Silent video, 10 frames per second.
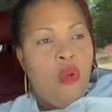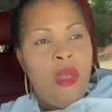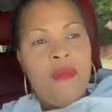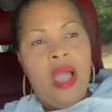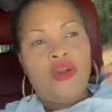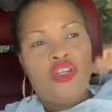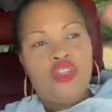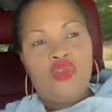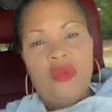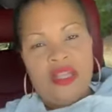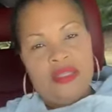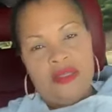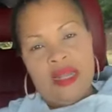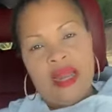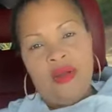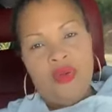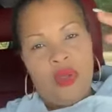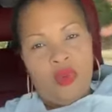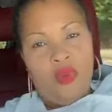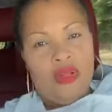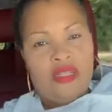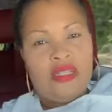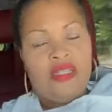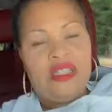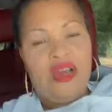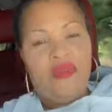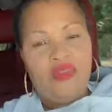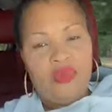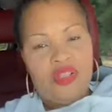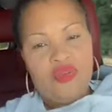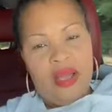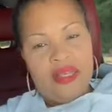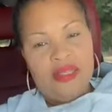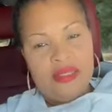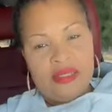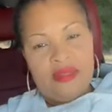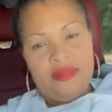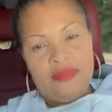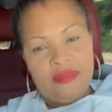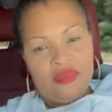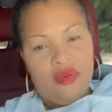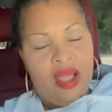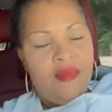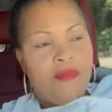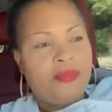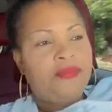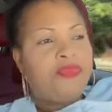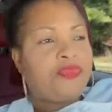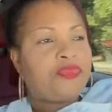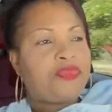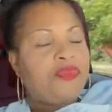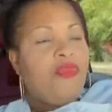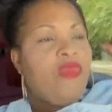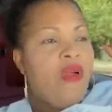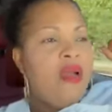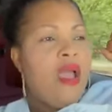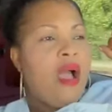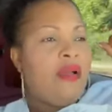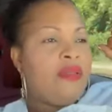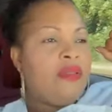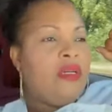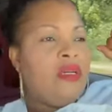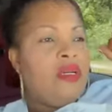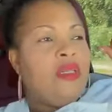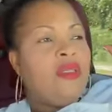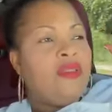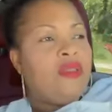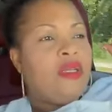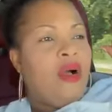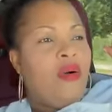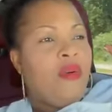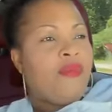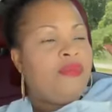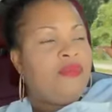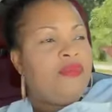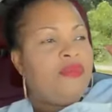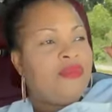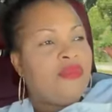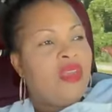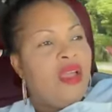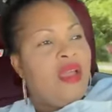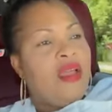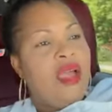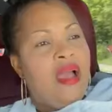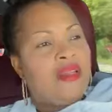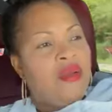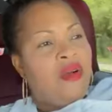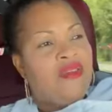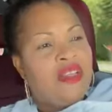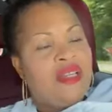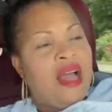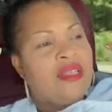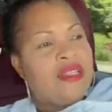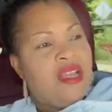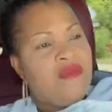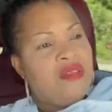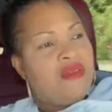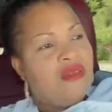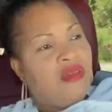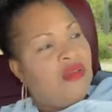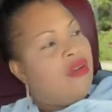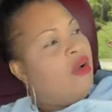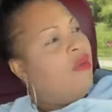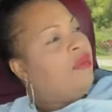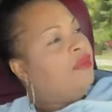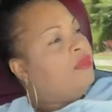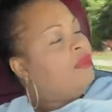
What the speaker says: Or maybe I'll just wait, then I'll do it once instead of do it twice, right? Yeah. So, yeah, some of these last names, oh no.